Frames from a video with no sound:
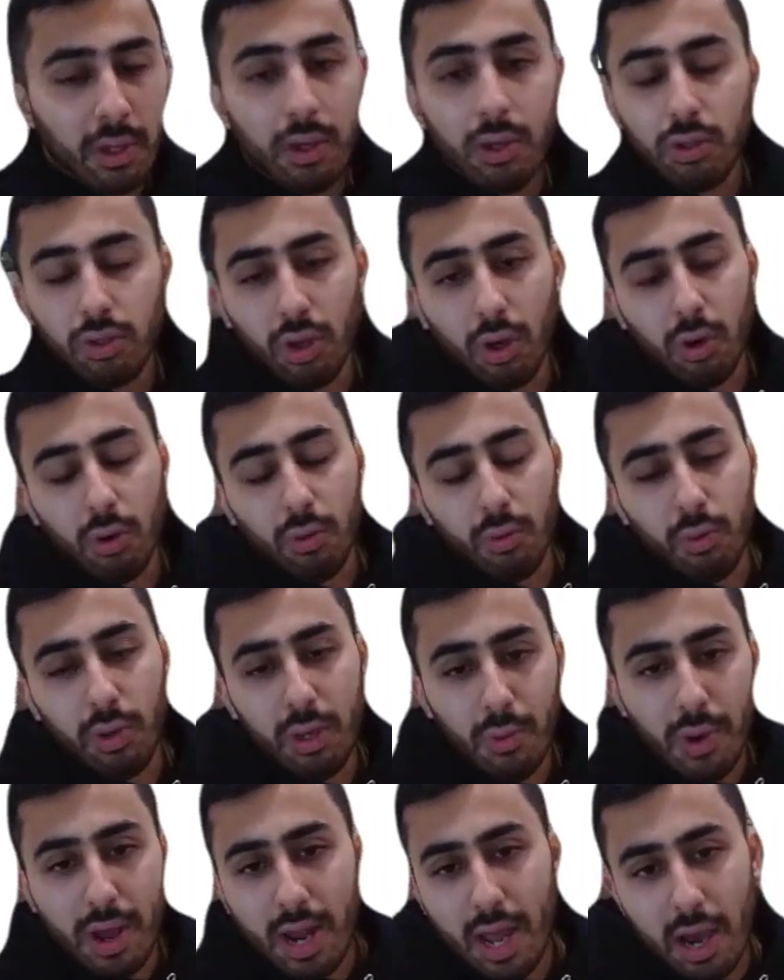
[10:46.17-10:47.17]
So we
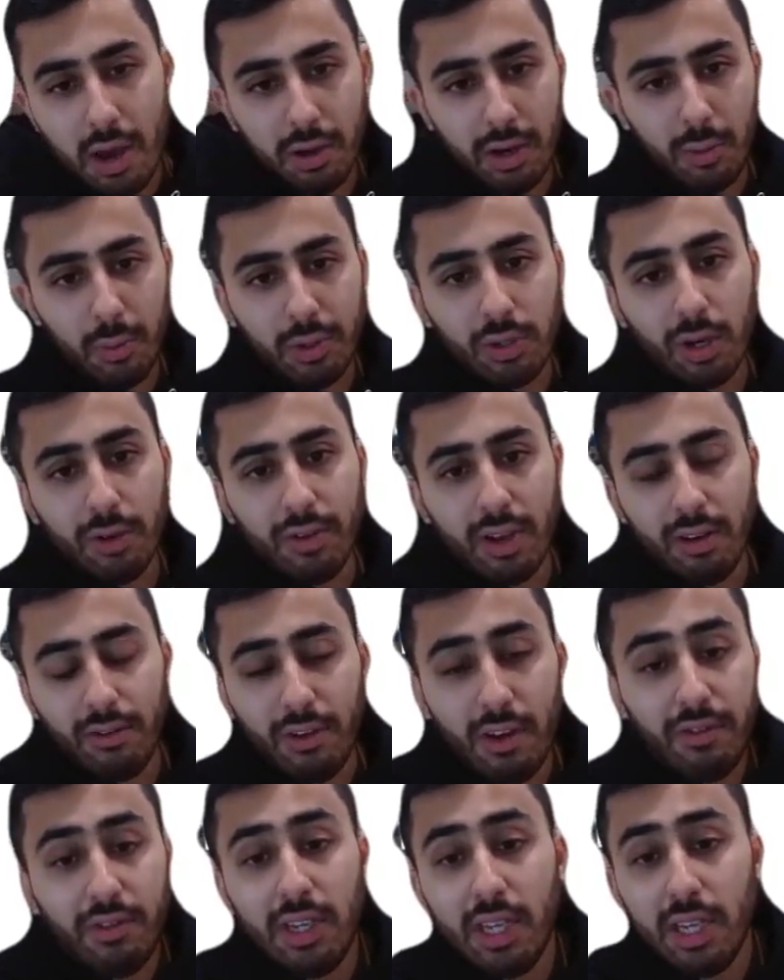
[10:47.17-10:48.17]
went out and we surveyed
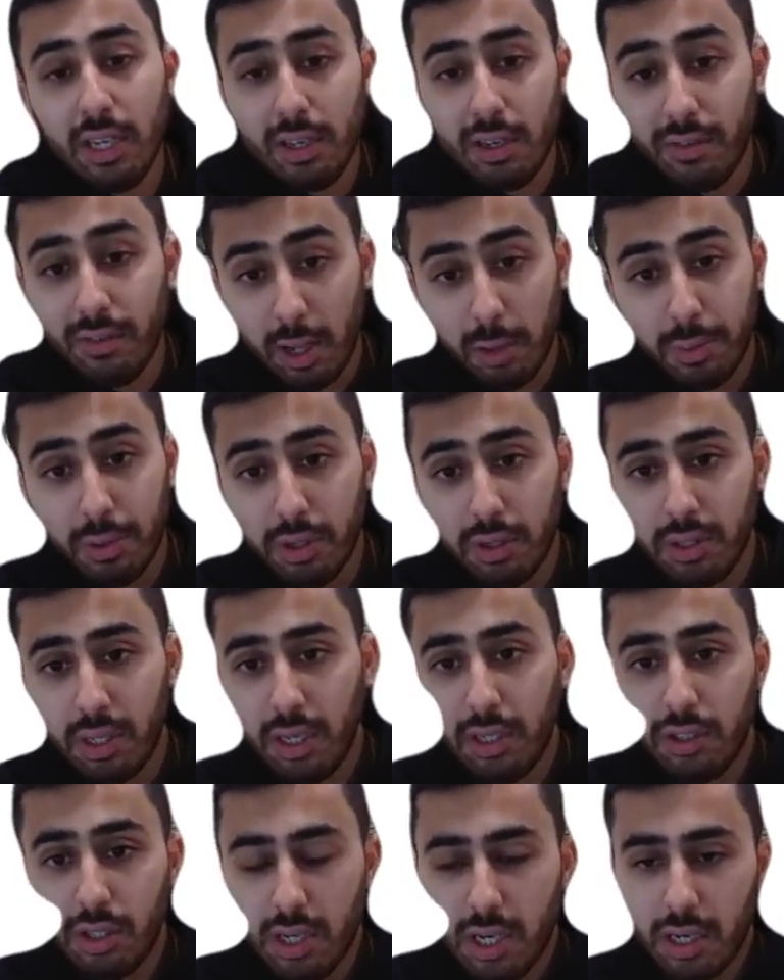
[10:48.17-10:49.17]
50 developers and
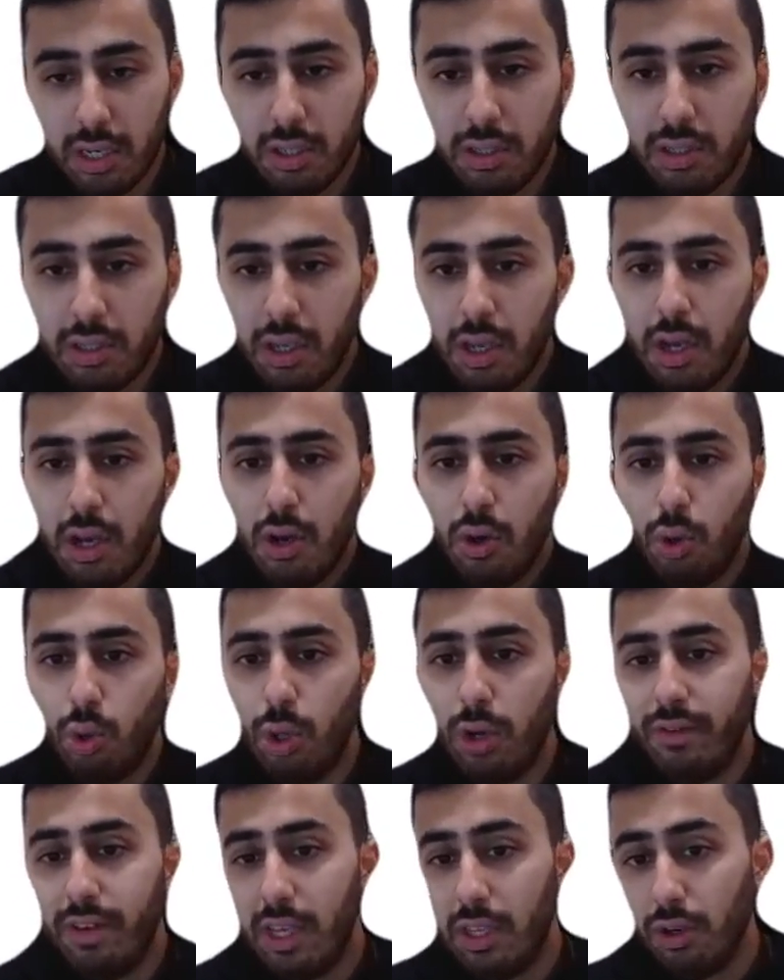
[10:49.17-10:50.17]
engineers who
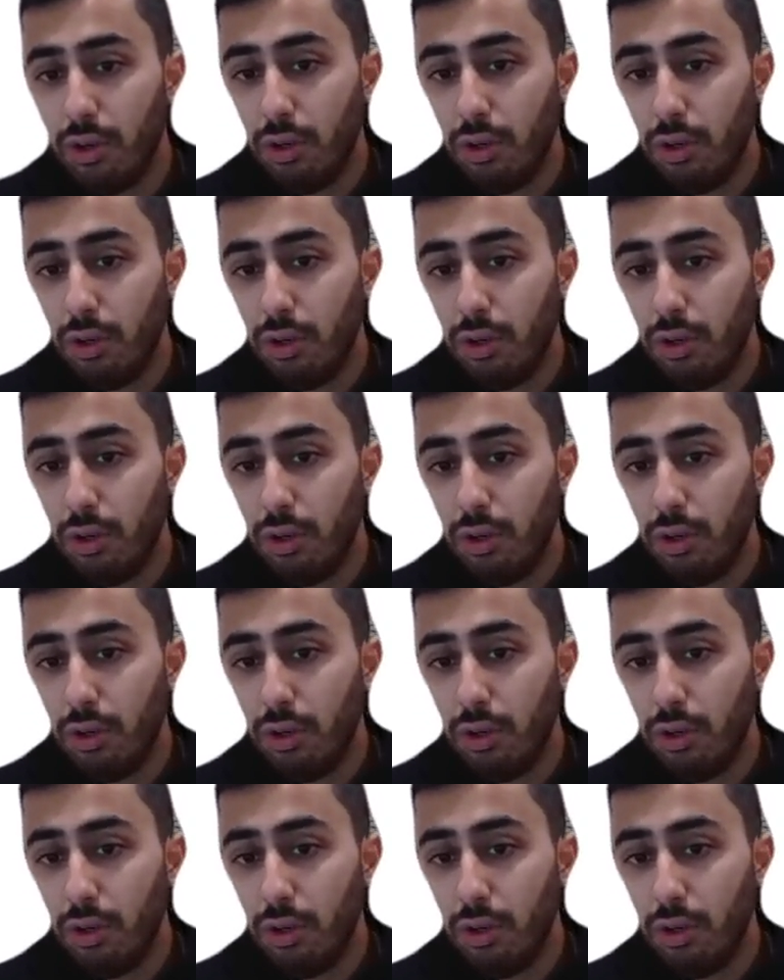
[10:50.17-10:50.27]
have either